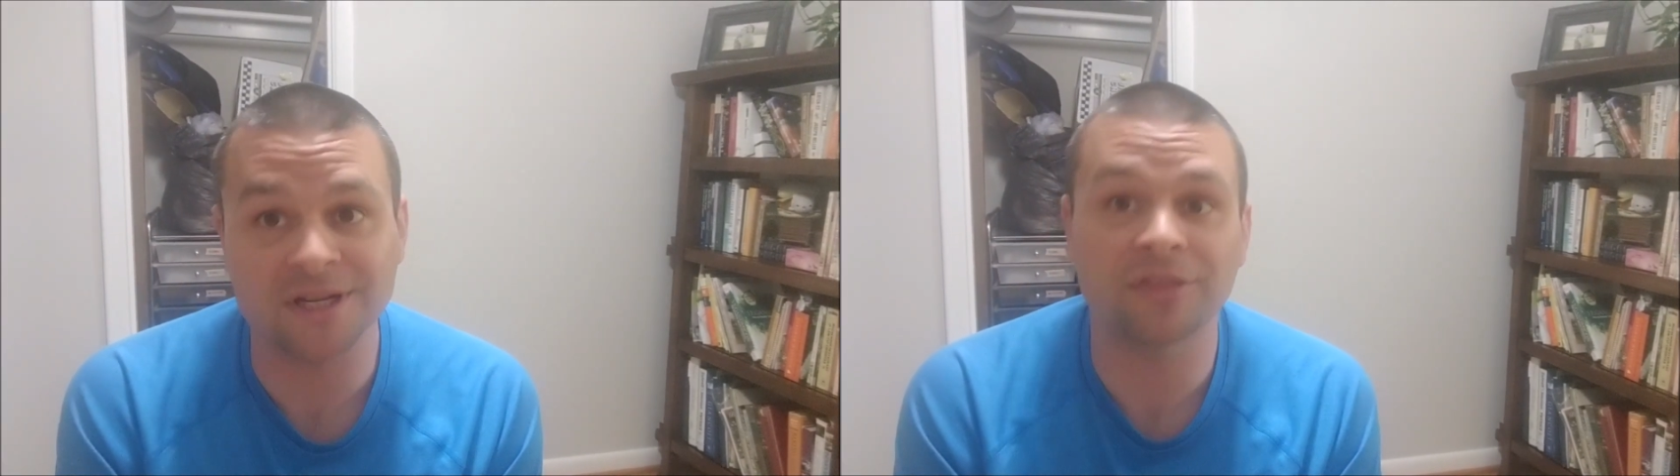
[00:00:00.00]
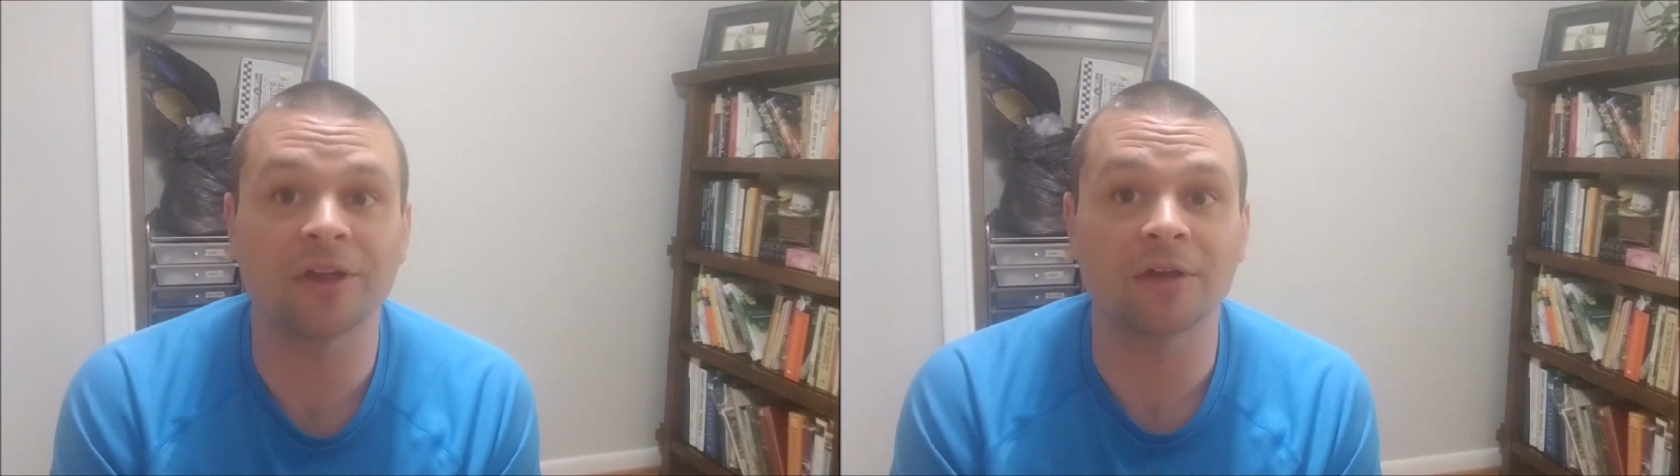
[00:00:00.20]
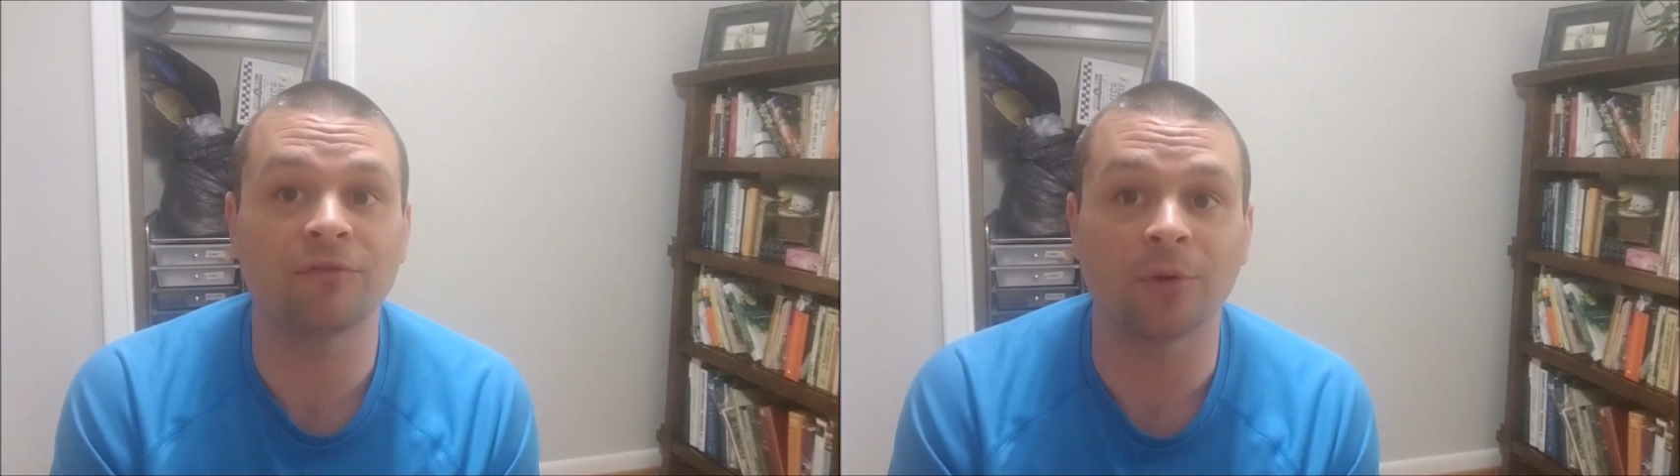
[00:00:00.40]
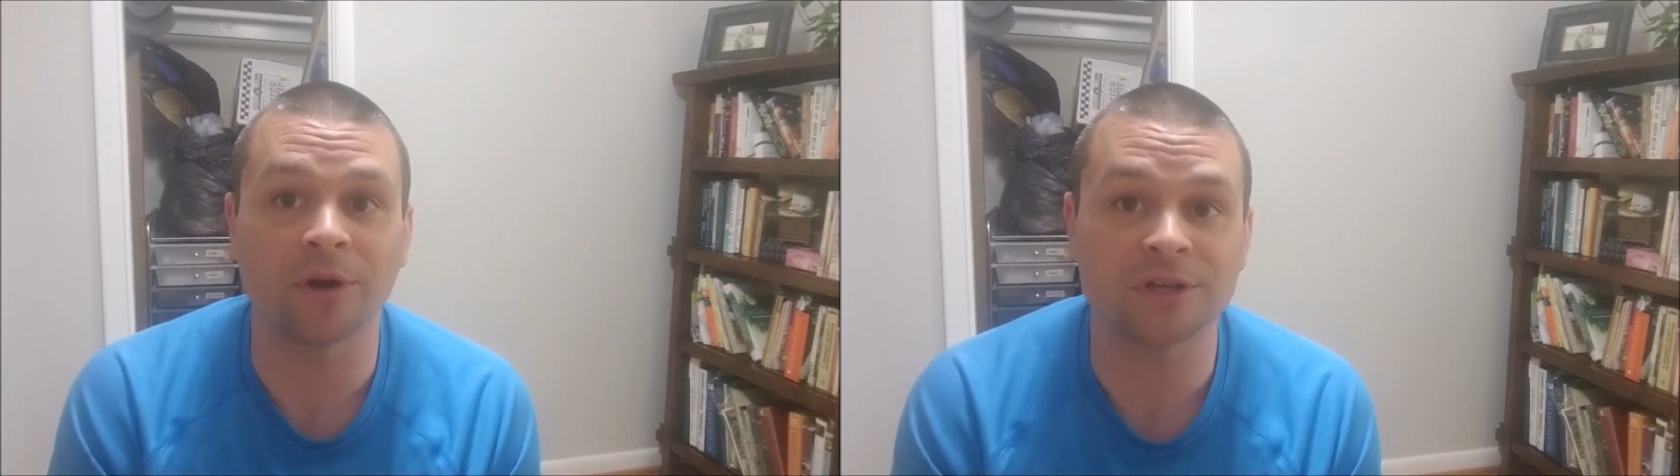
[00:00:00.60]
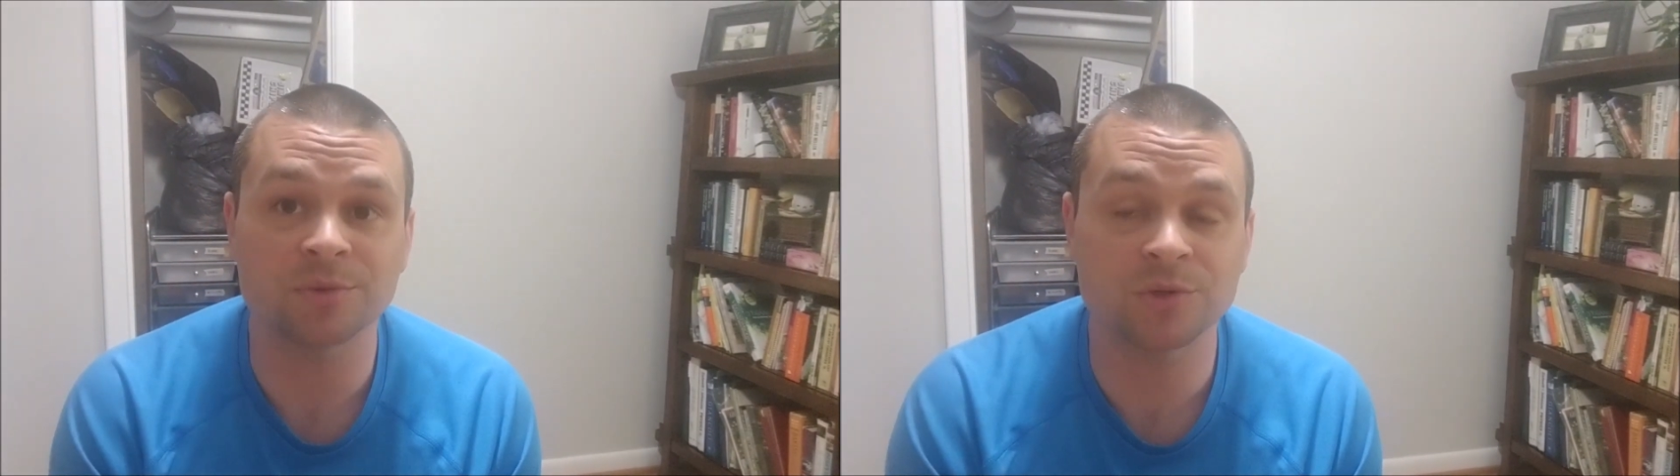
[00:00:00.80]
I think, for
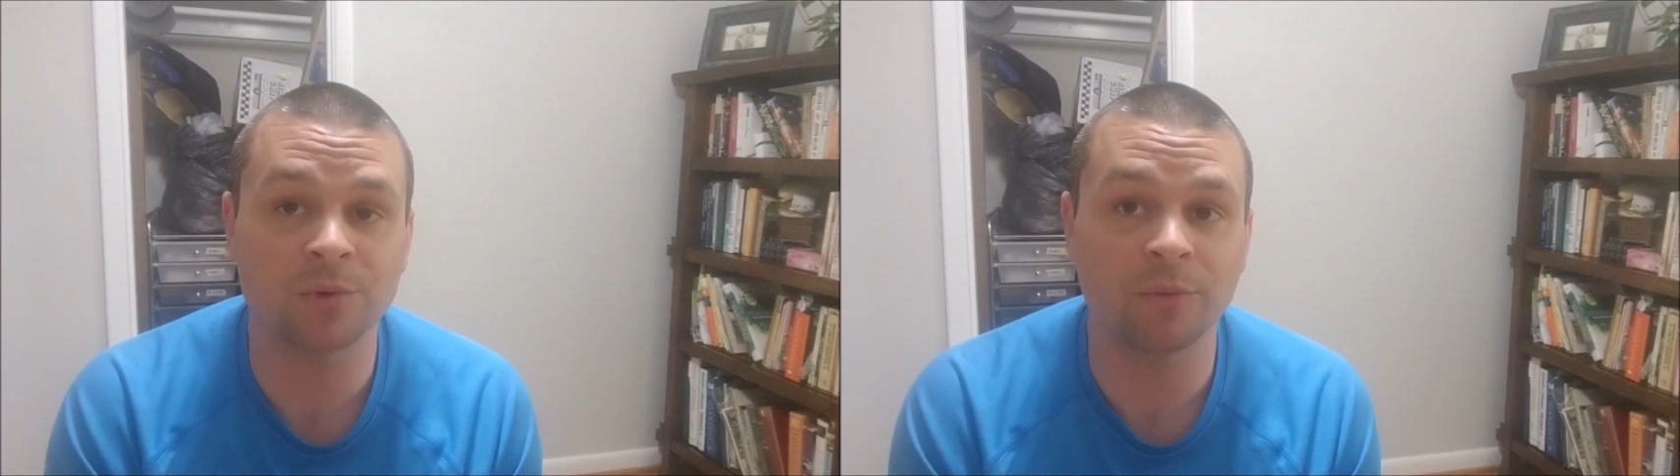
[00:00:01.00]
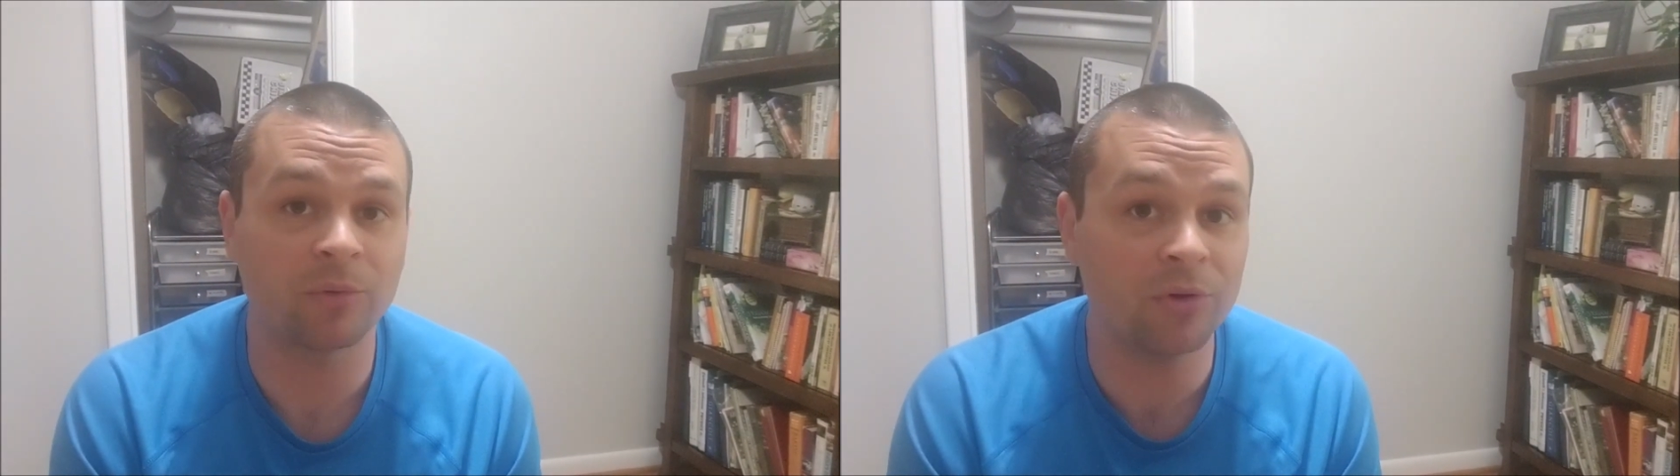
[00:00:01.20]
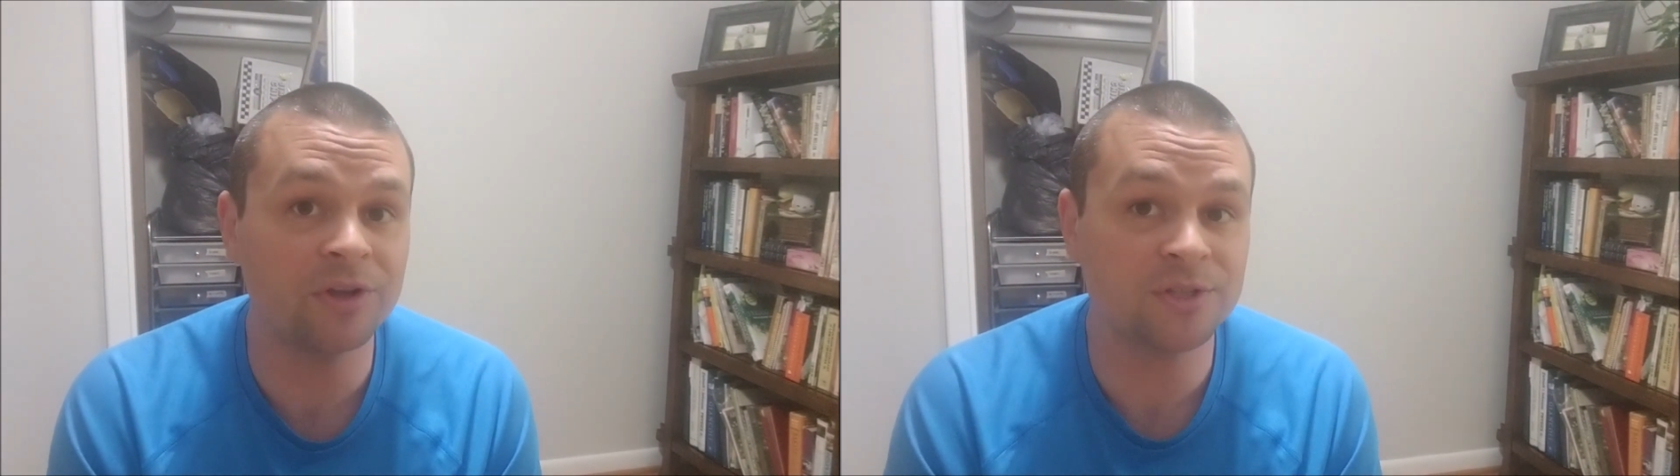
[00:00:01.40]
us, was when we really